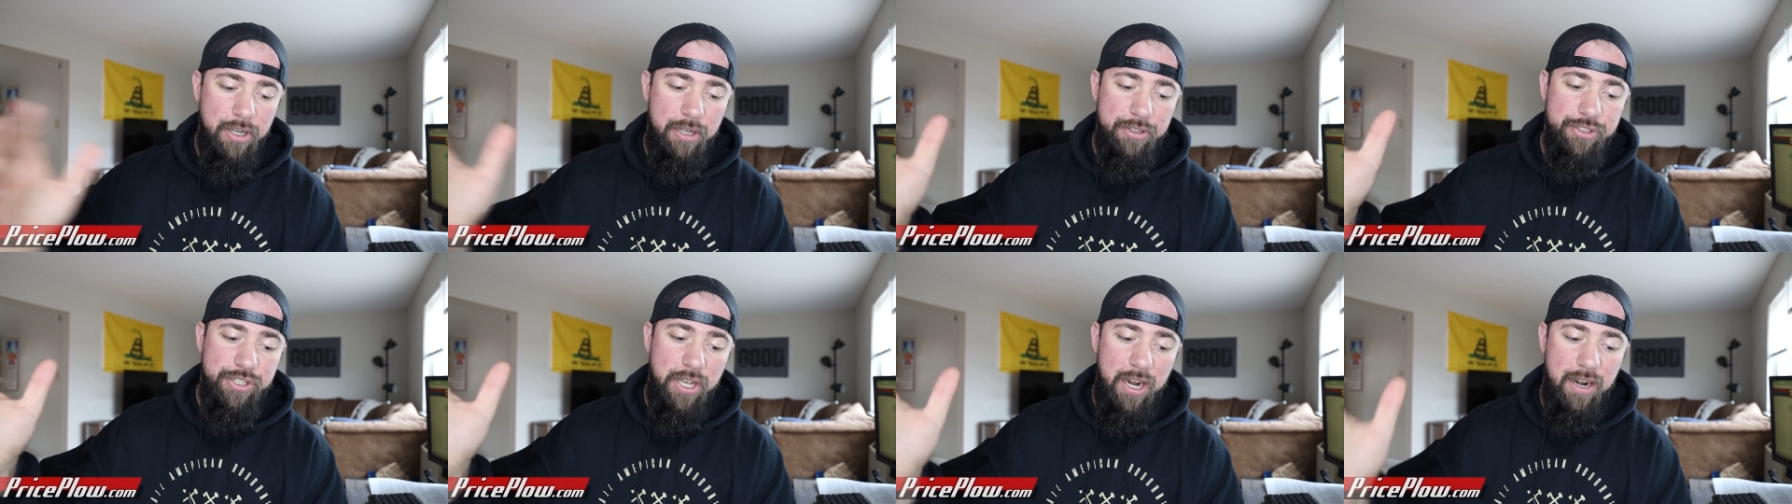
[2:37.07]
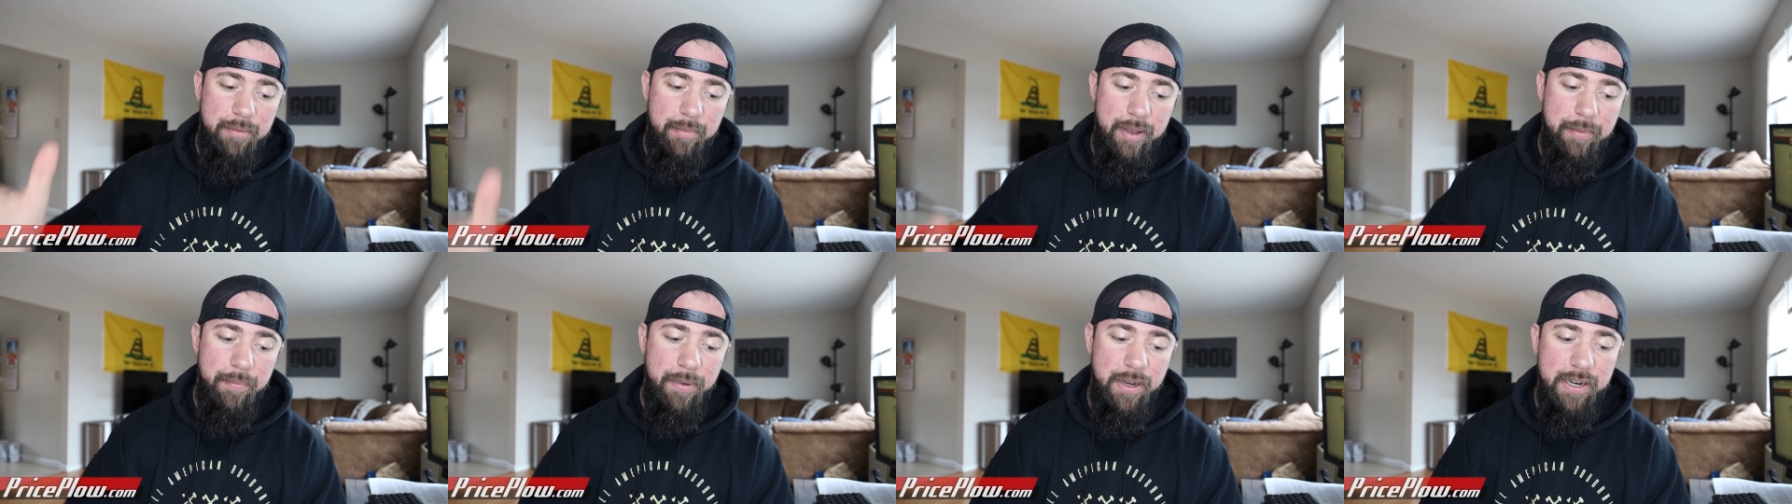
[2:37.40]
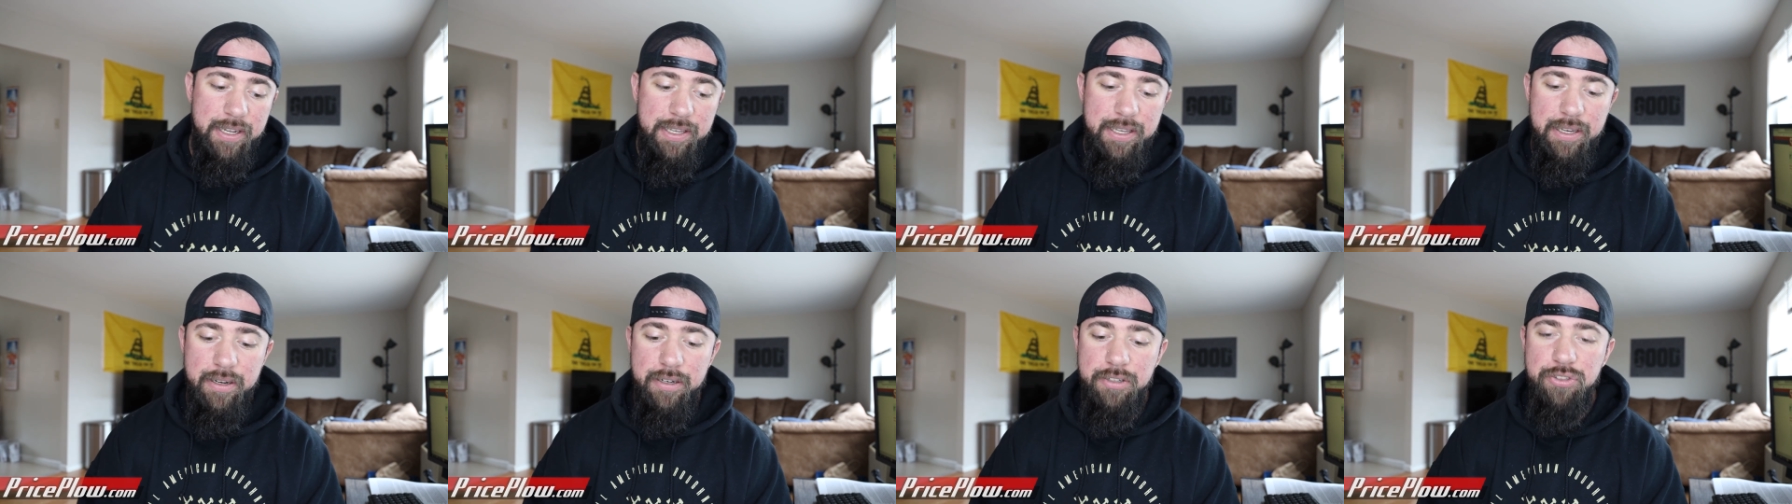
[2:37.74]
I'll, shout out my
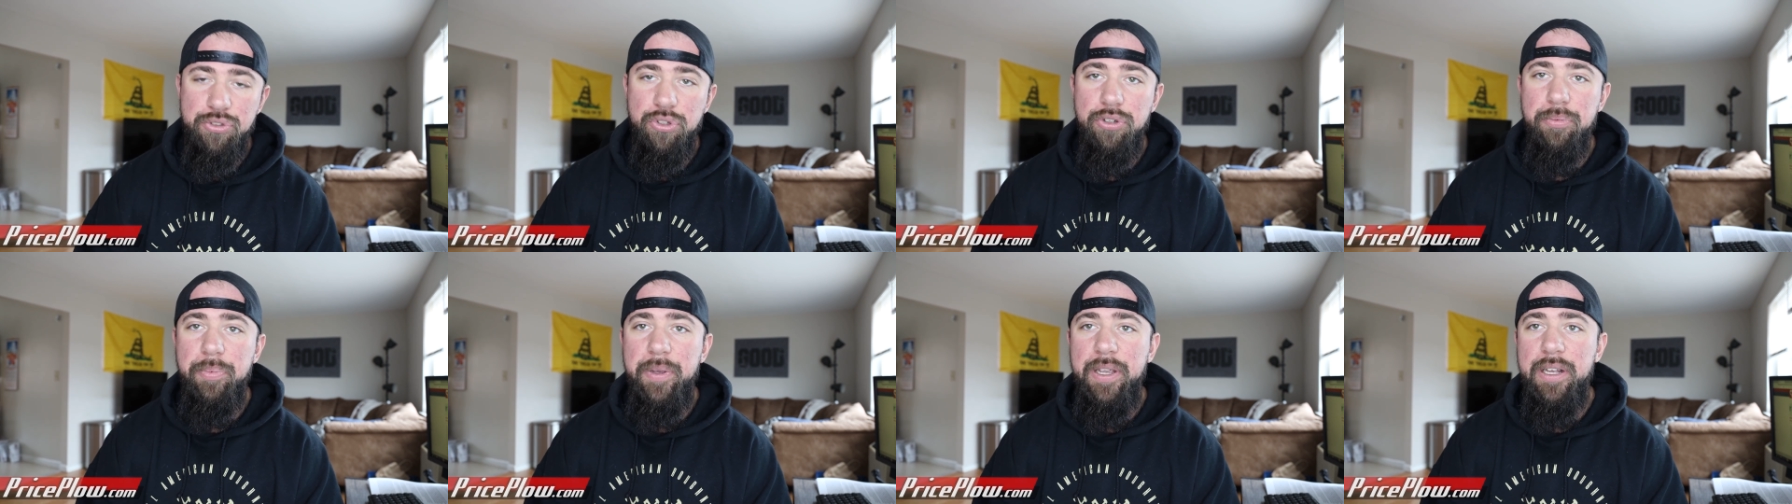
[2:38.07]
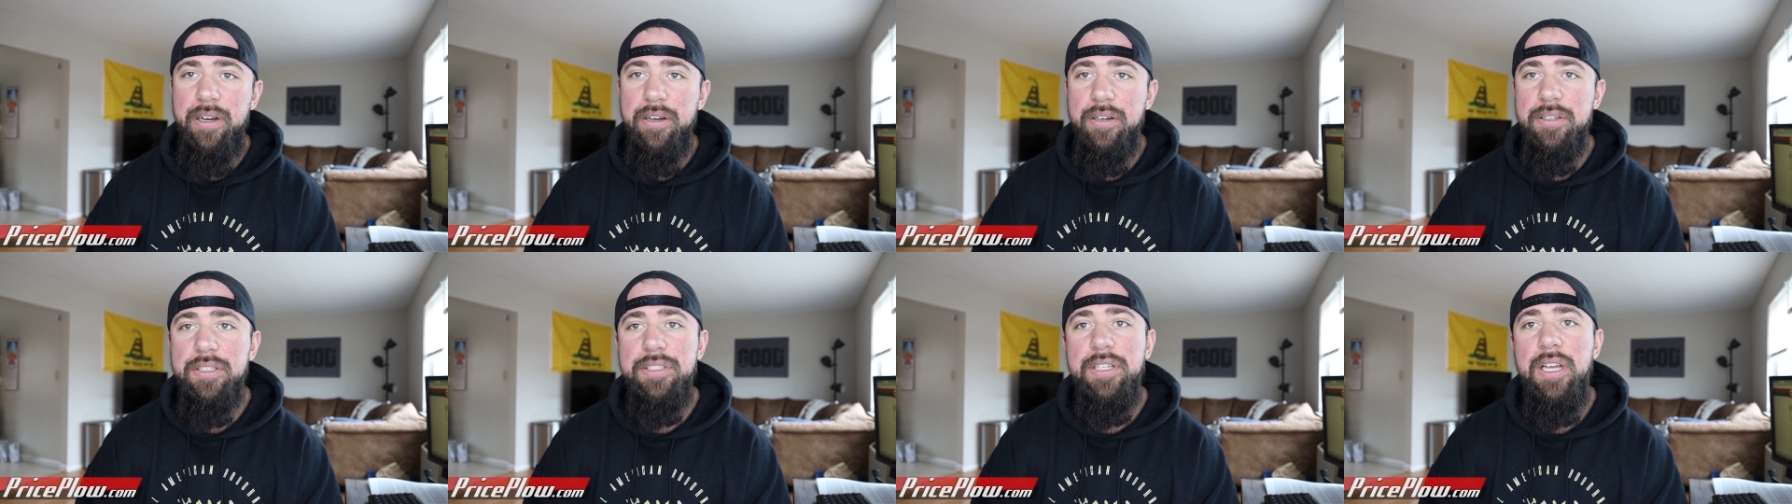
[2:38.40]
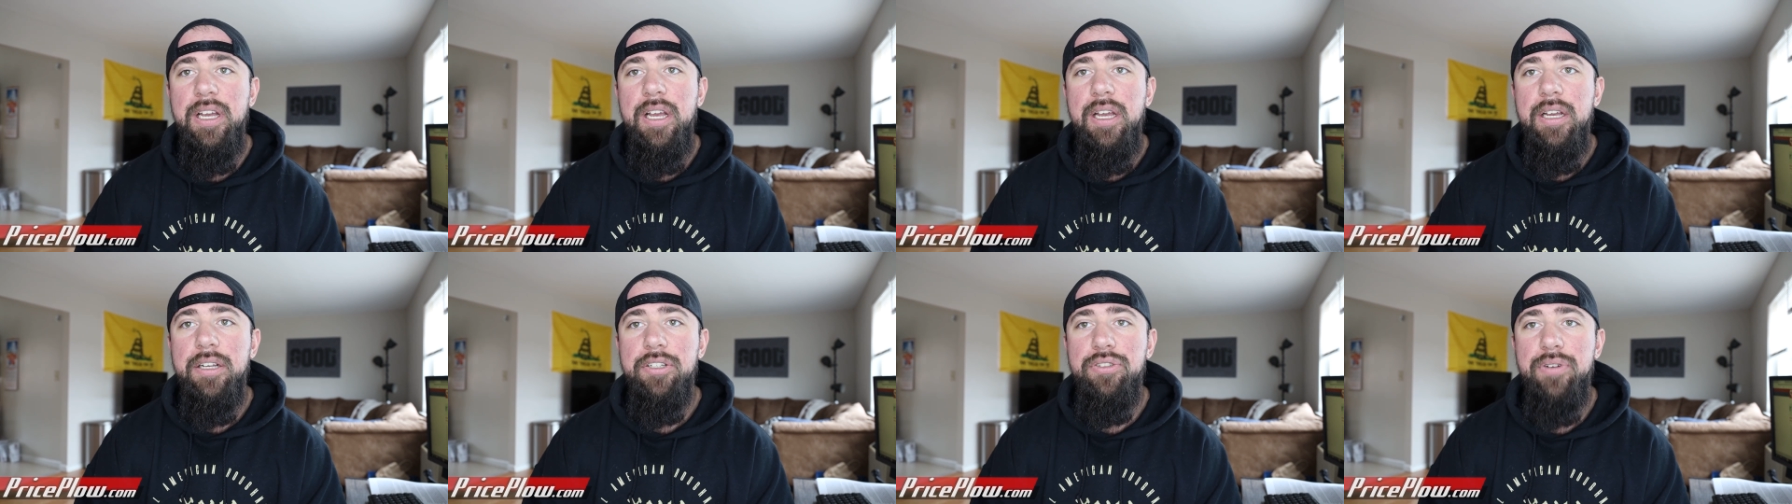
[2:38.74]
buddy here, Drew Peters,